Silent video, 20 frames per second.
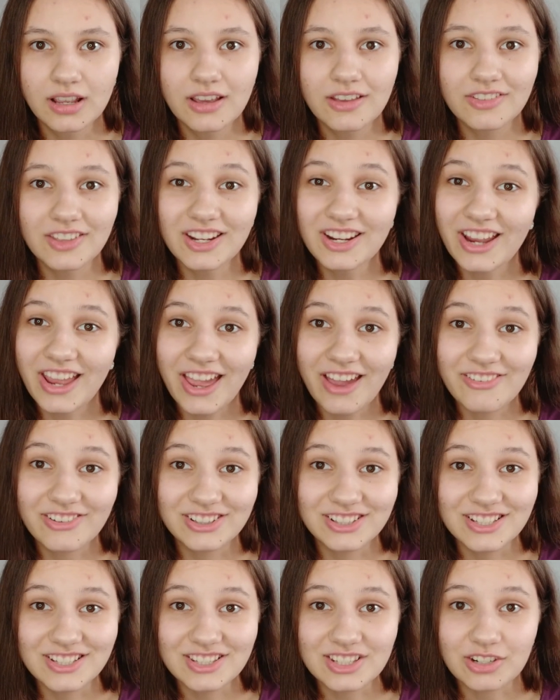Then I have a
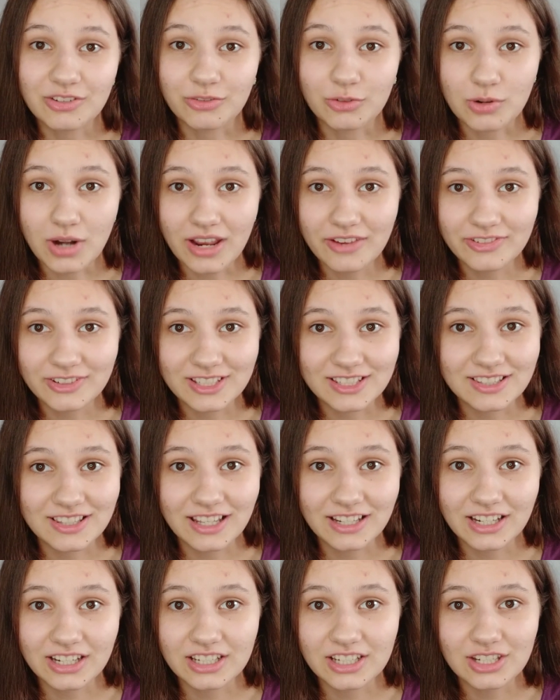list of graphics
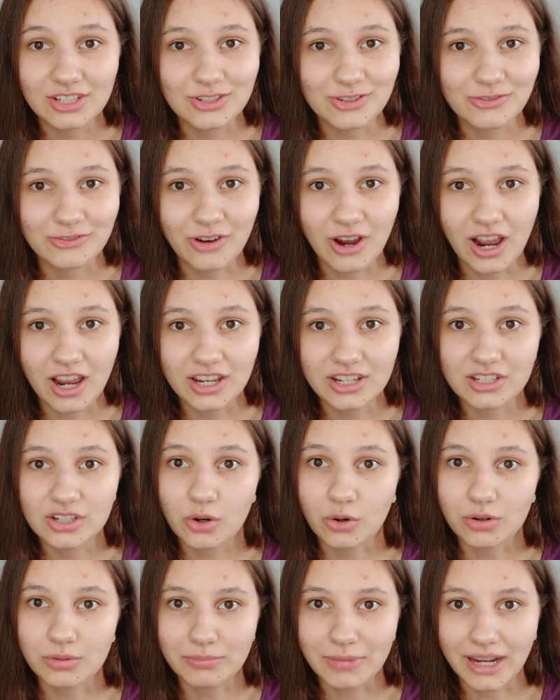that I need to find
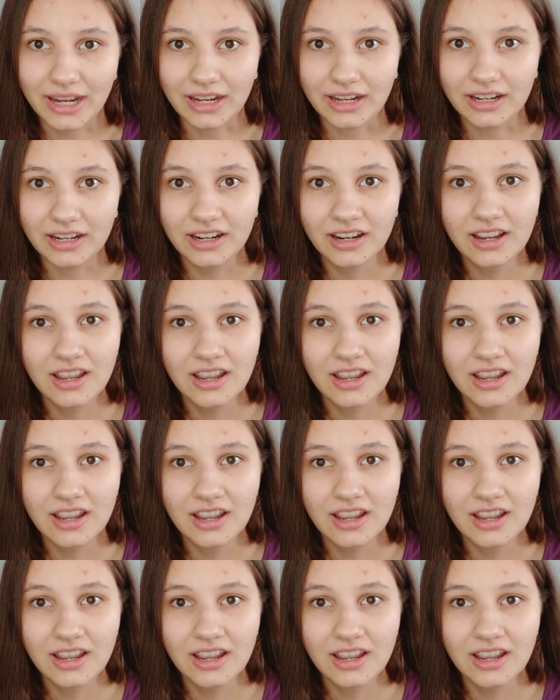or make.